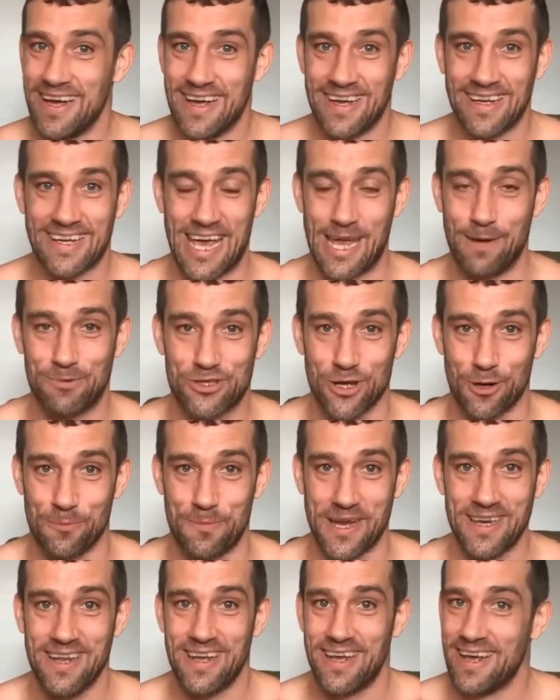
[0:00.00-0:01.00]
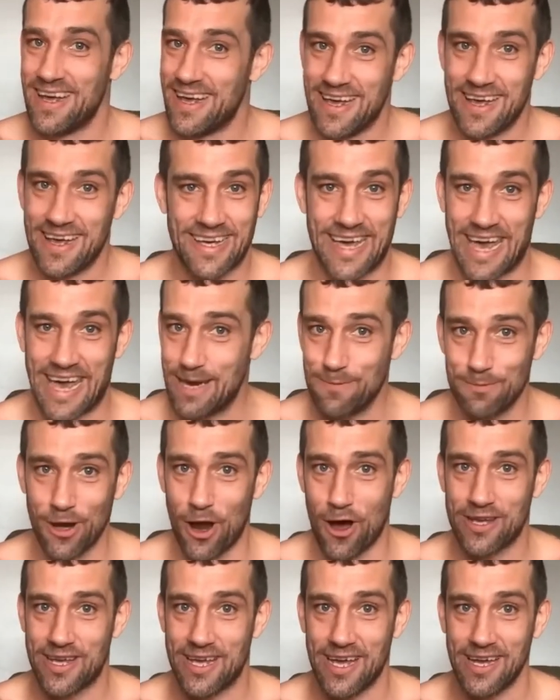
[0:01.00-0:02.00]
Keep subbing, keep
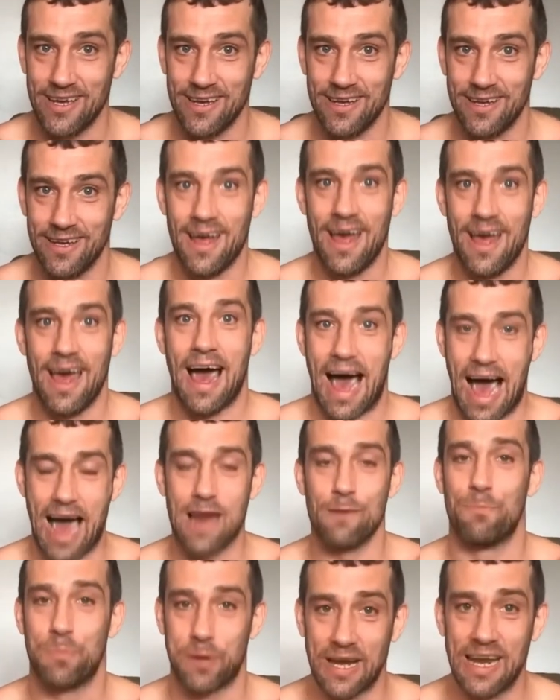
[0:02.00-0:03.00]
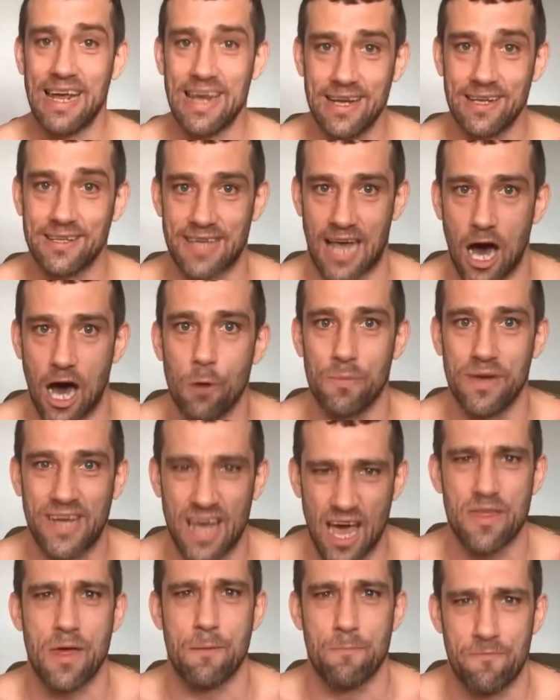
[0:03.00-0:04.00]
liking, and please help me
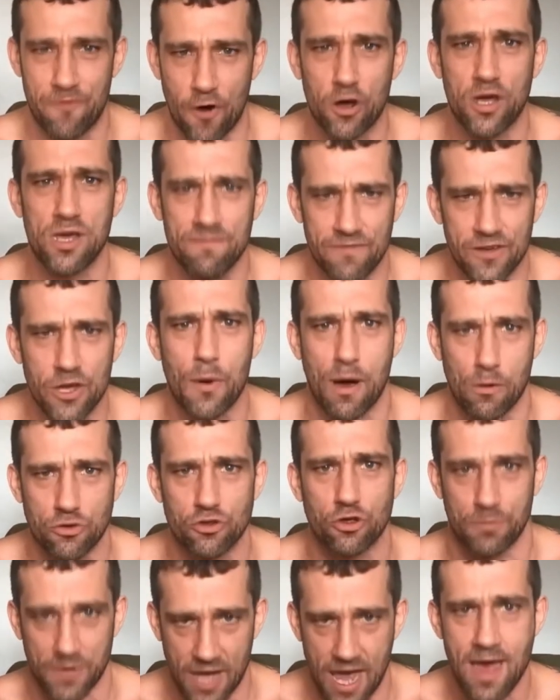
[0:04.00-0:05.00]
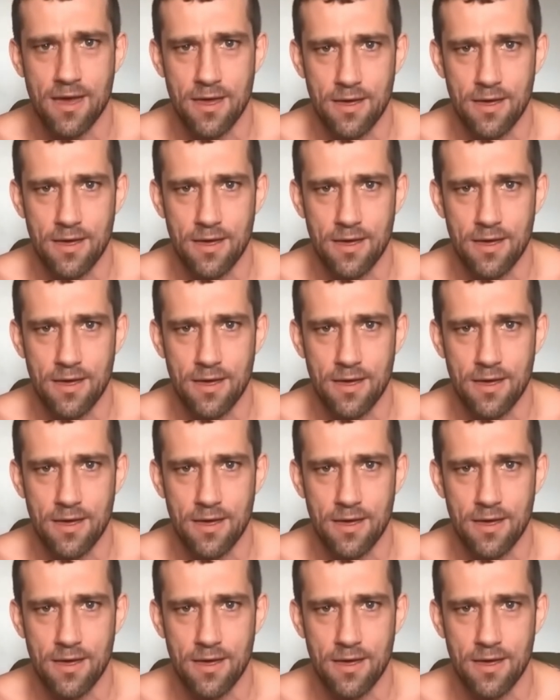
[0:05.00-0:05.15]
get them fucking viewers up, yeah?